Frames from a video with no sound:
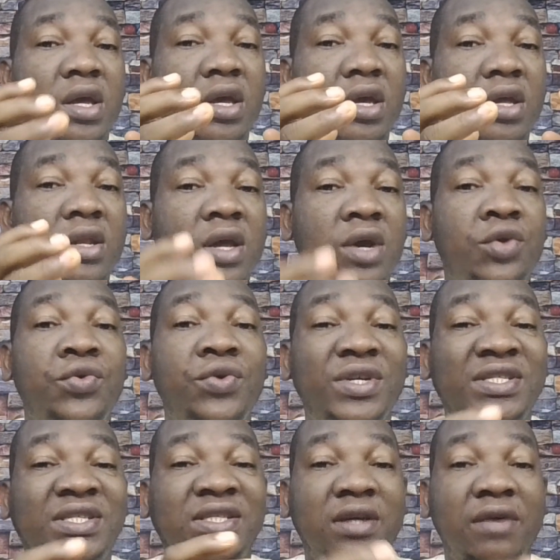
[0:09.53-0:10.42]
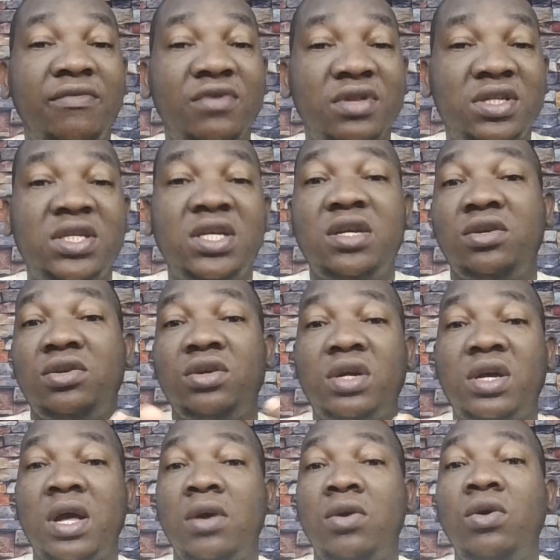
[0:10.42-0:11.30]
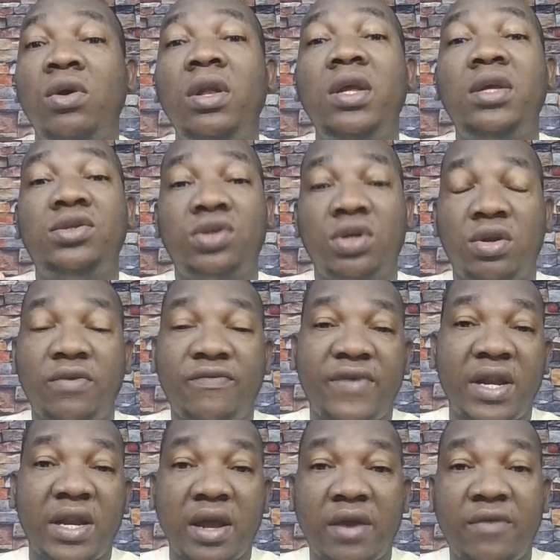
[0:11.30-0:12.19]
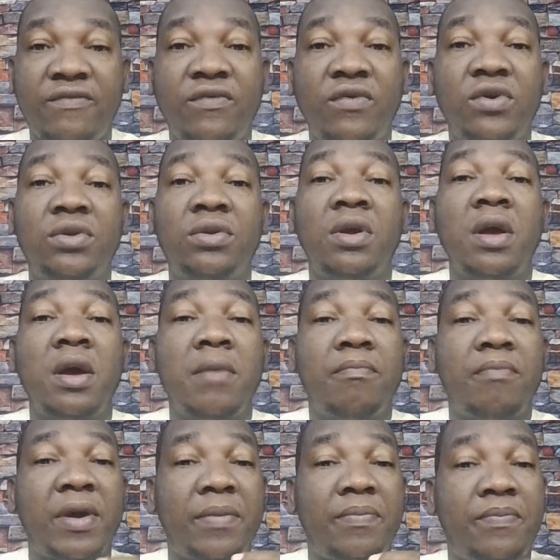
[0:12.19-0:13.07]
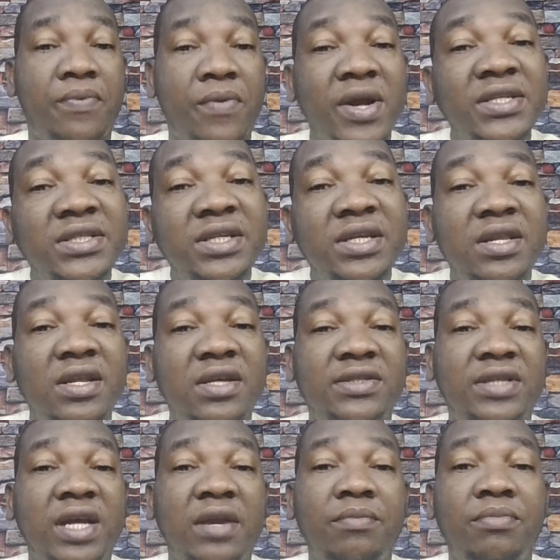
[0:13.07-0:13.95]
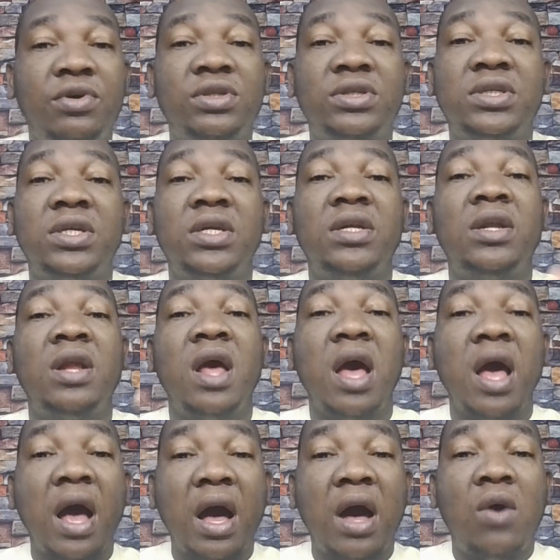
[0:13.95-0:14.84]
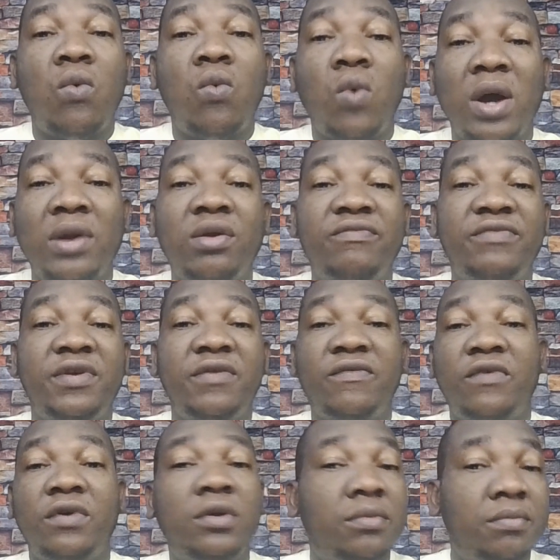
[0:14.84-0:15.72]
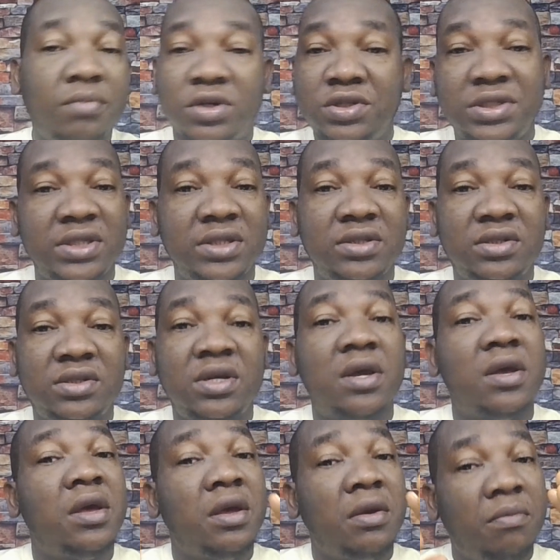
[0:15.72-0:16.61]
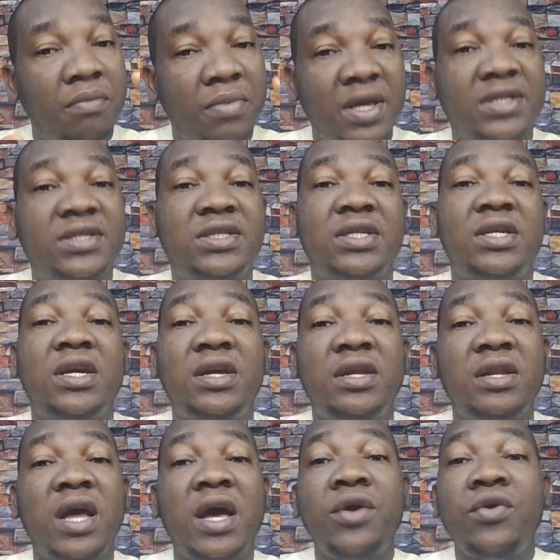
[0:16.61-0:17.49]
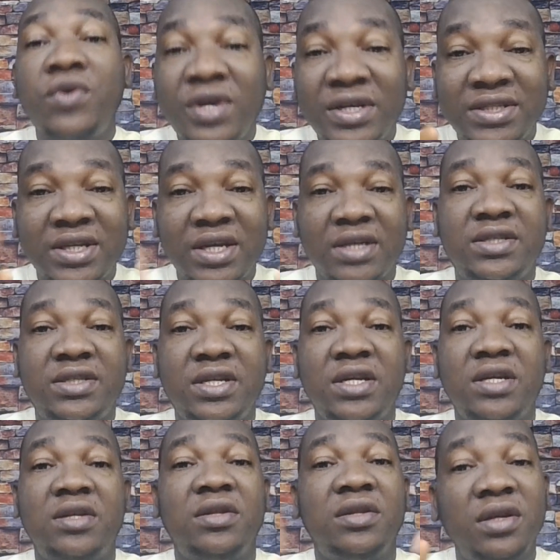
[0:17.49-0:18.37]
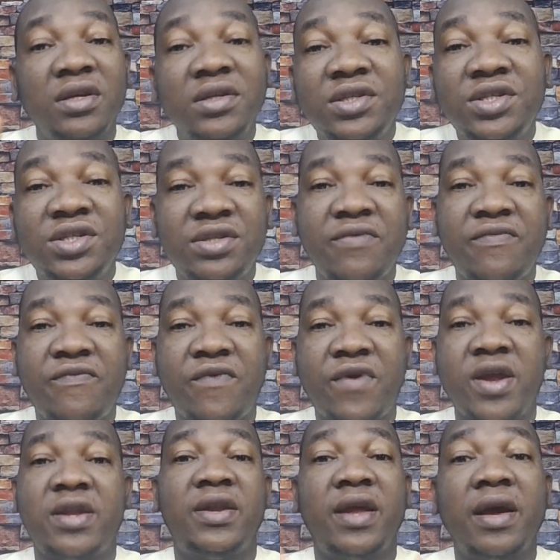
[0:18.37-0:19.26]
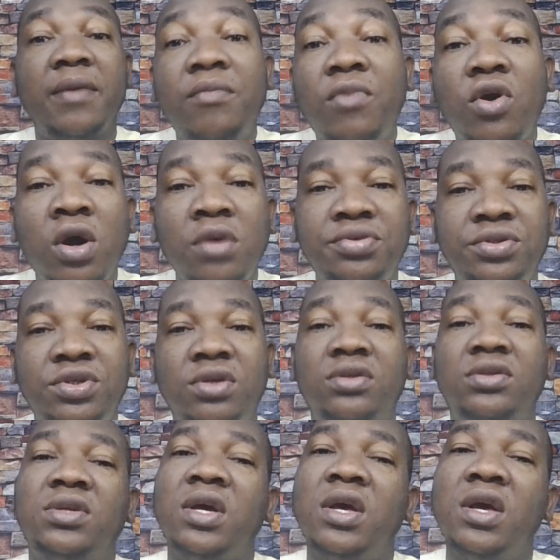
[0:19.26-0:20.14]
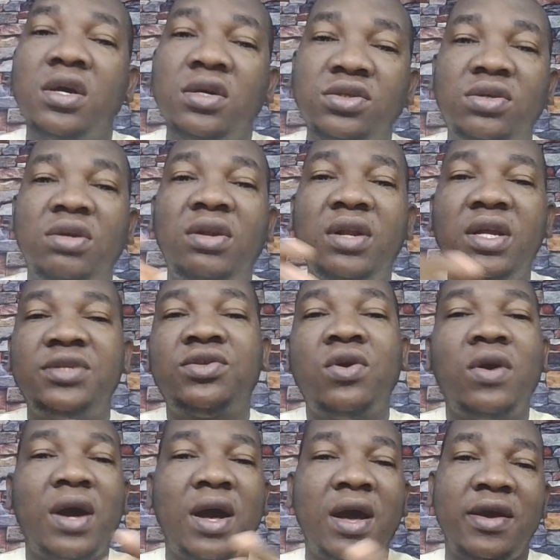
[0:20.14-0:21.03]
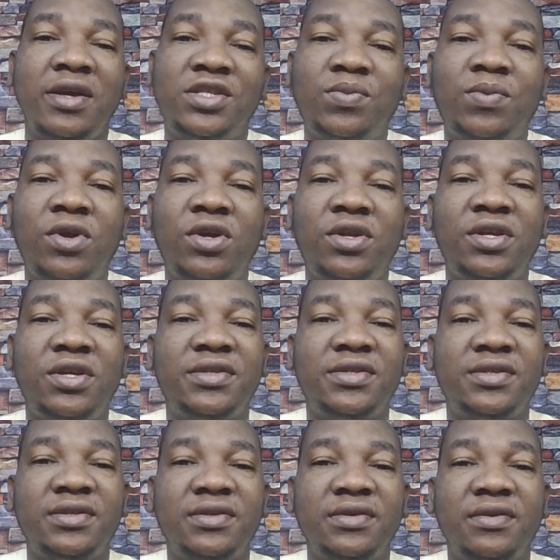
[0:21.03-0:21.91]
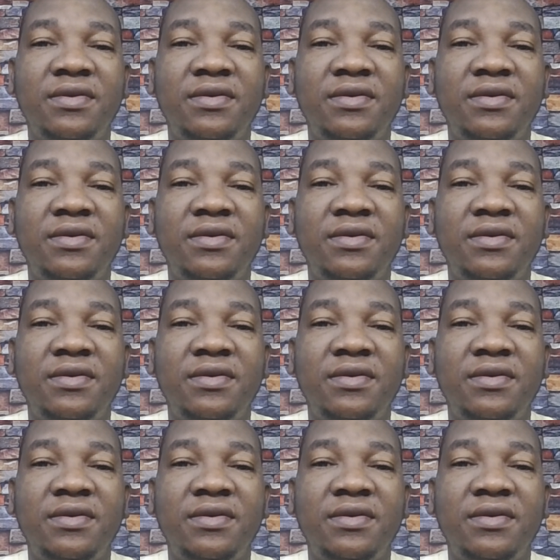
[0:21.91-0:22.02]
In iOS 17, you can only turn off an iPhone by pressing the side button and one of the volume buttons. But in iOS 18, this is different. There are more options. So let's go and explore this.